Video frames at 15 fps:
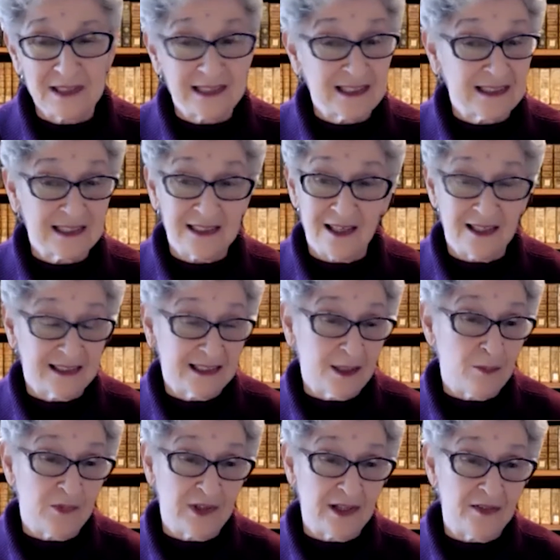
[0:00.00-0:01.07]
this is not
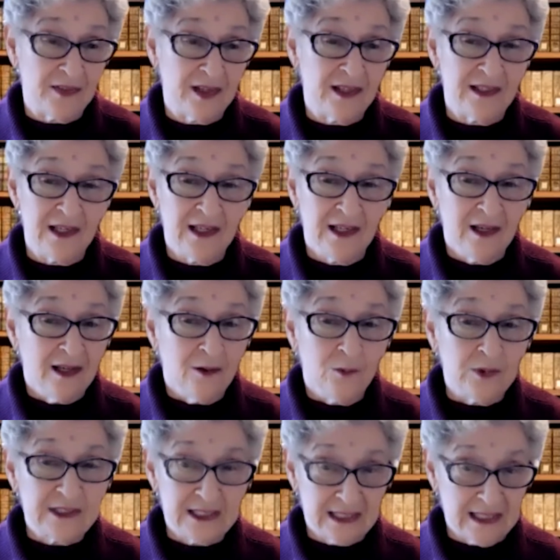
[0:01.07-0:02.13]
something that
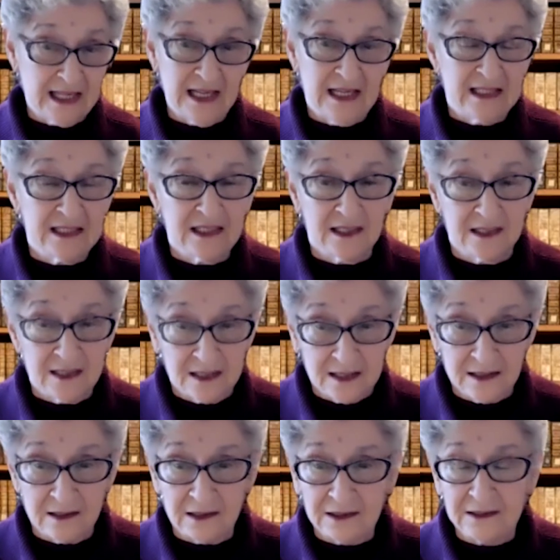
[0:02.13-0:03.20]
was the case
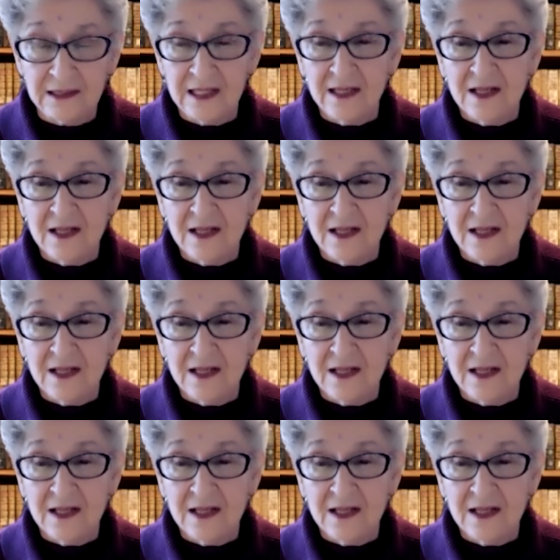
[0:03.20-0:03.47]
until